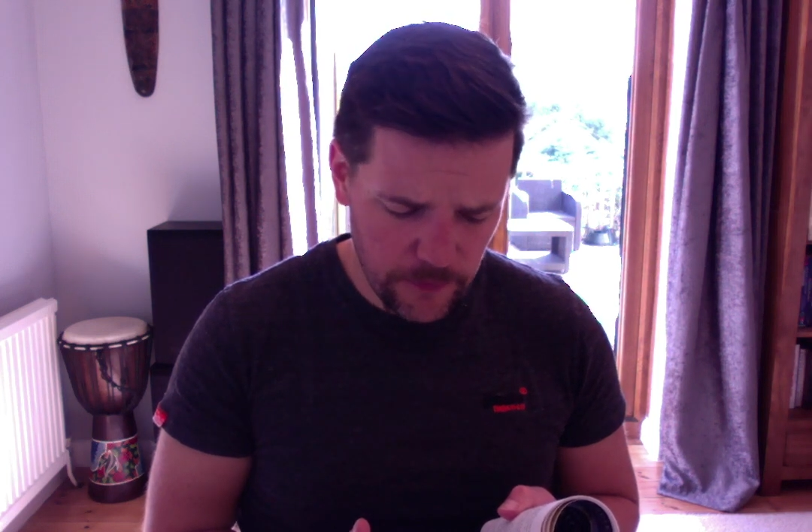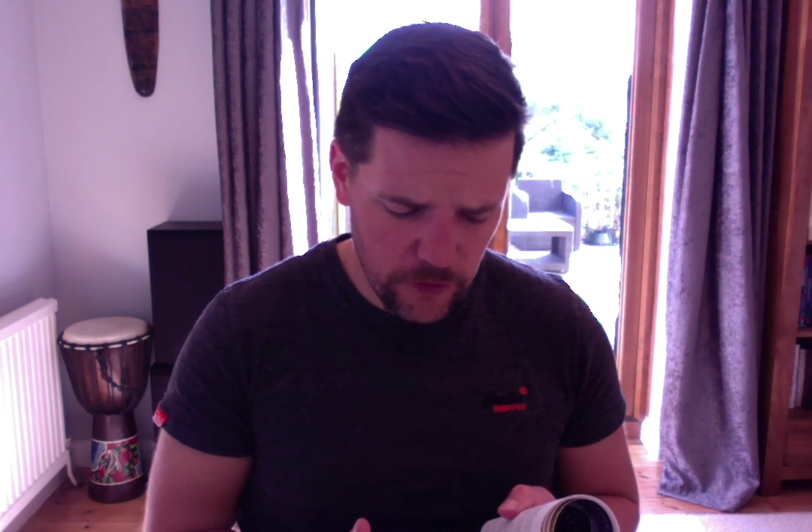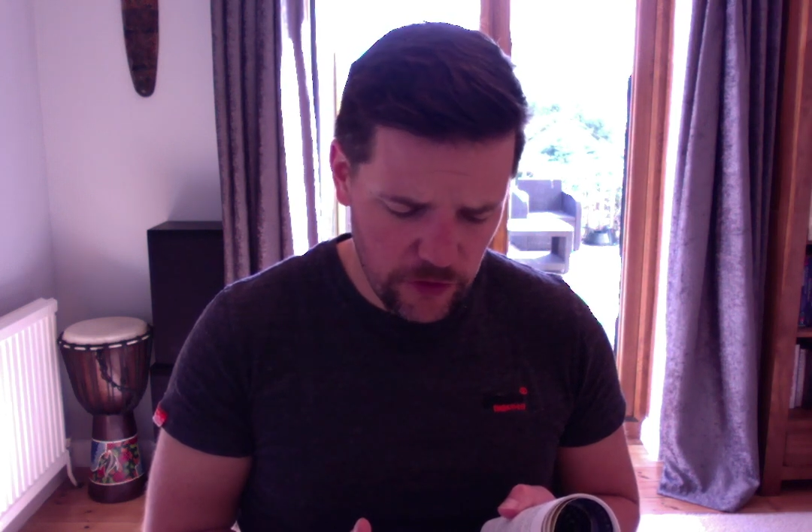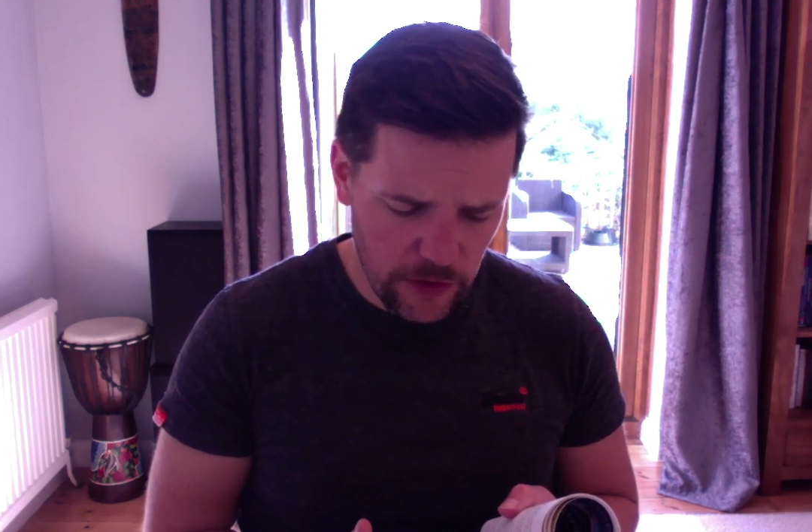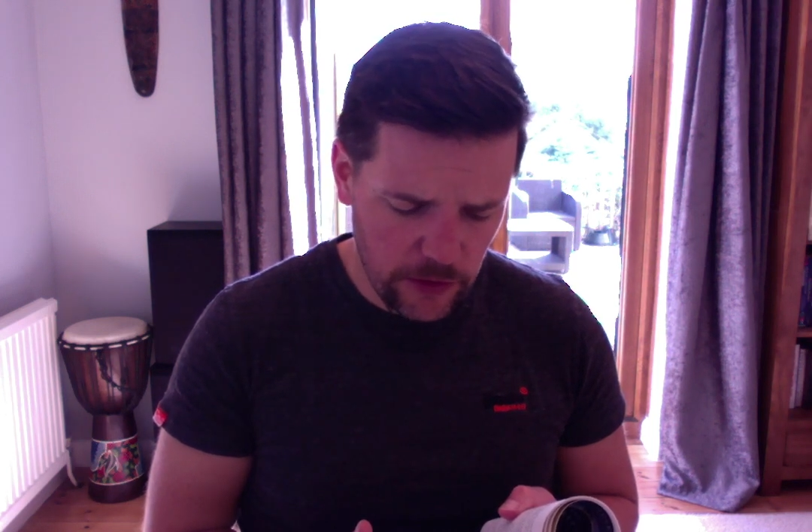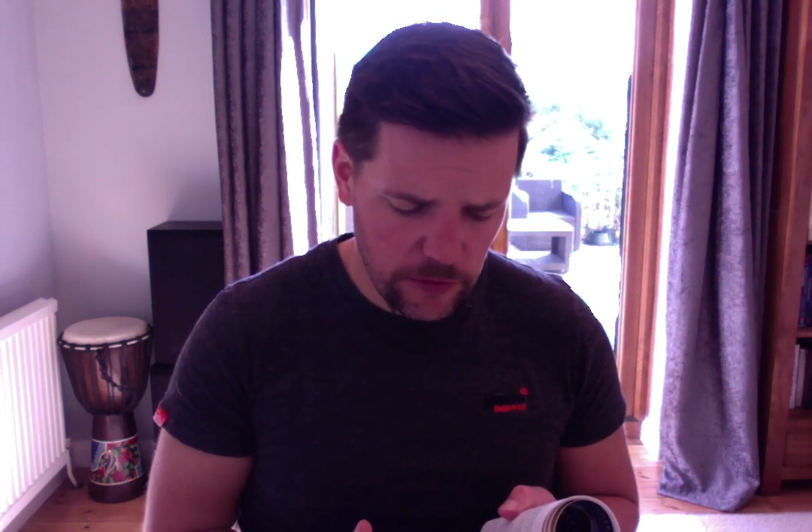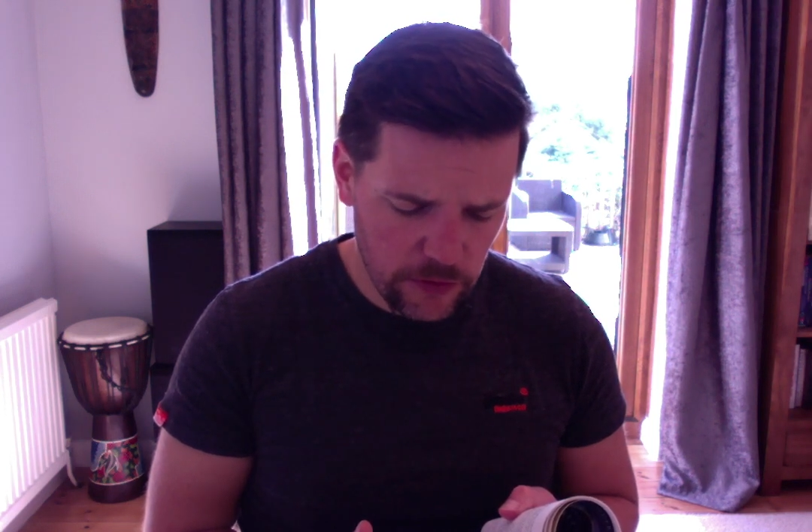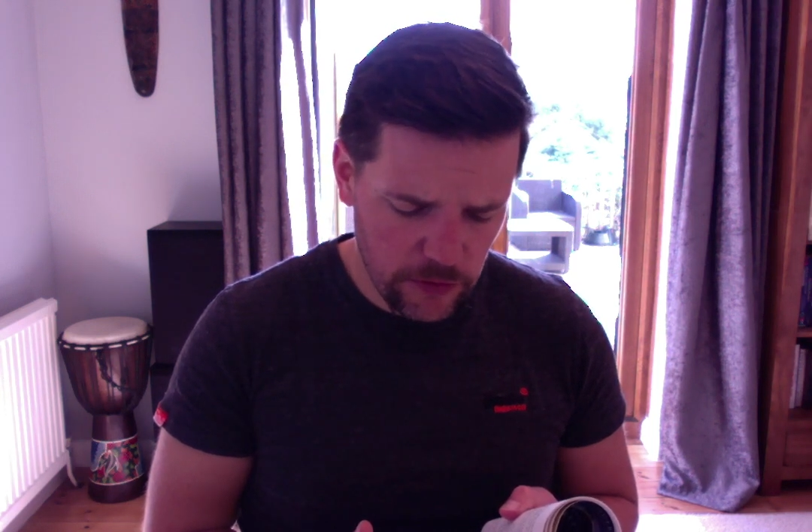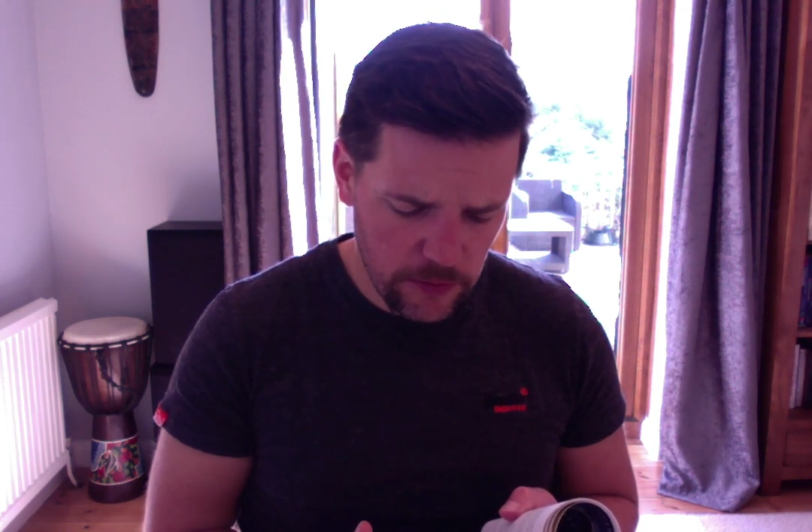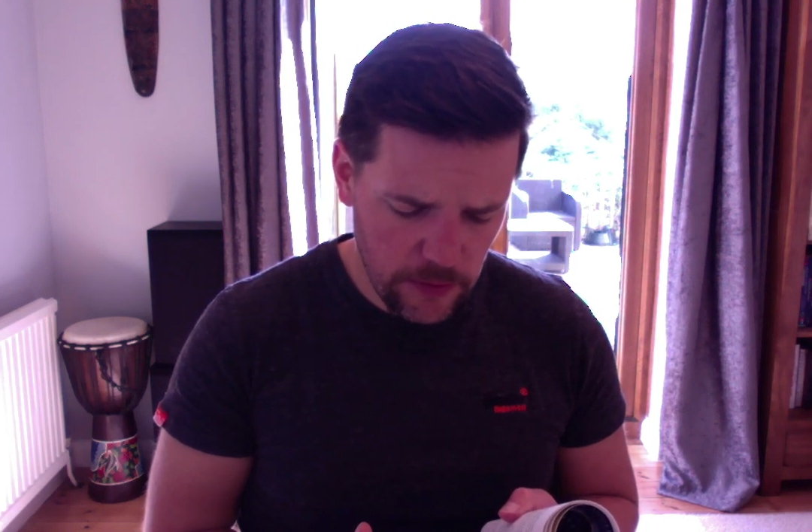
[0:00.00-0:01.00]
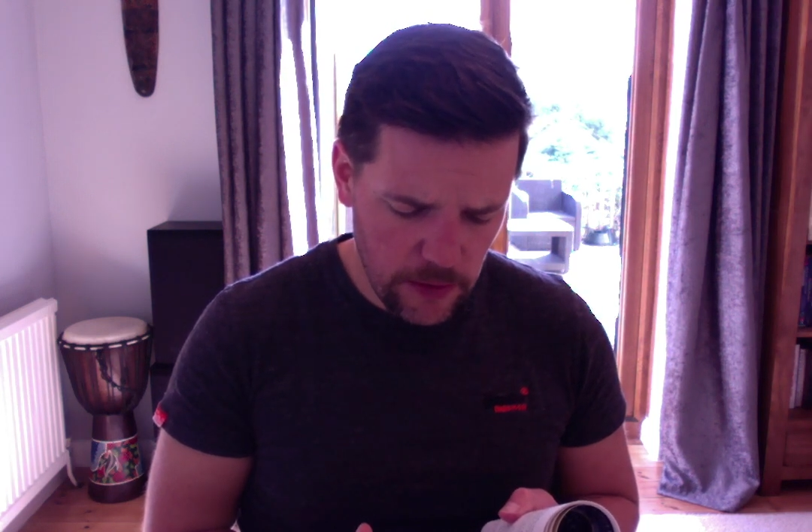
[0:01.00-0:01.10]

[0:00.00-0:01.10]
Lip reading: she asks,